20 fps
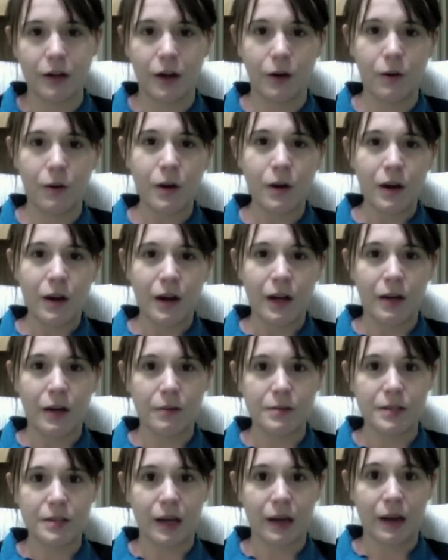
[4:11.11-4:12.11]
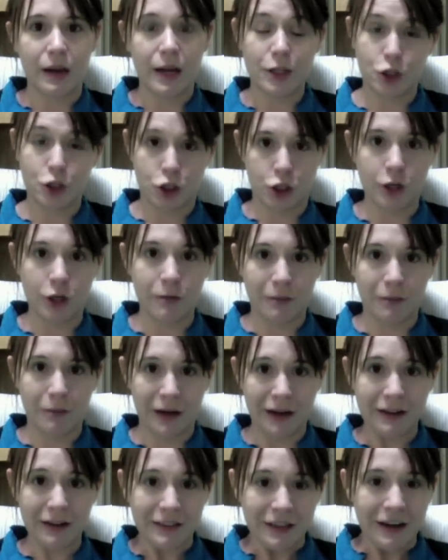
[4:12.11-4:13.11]
though. And he was like, it should
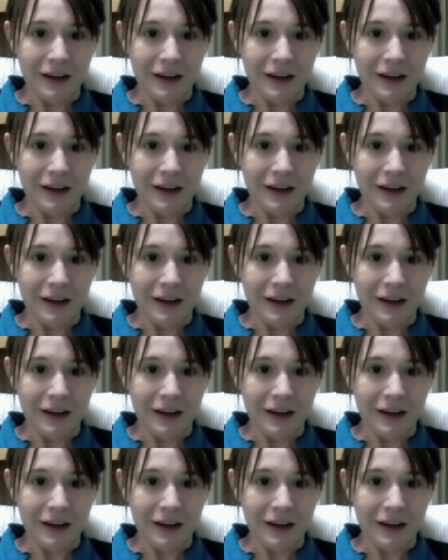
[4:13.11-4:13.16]
be.